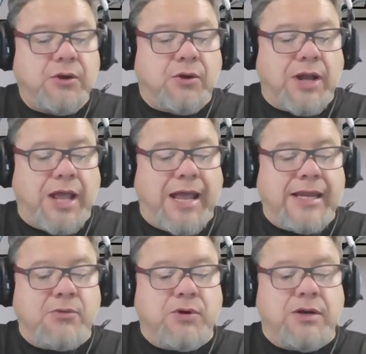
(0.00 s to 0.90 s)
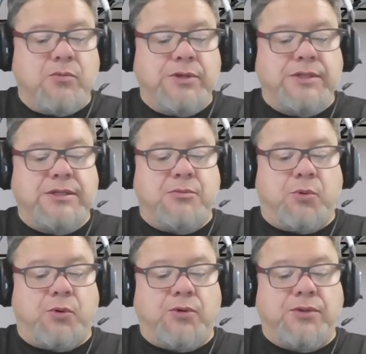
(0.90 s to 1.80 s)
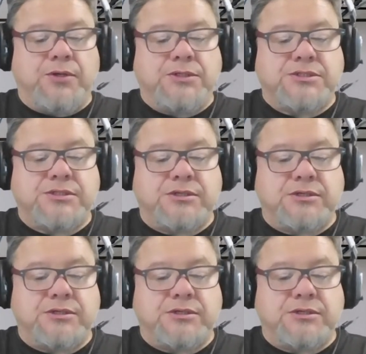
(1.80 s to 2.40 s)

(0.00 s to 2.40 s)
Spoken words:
or anywhere within the borders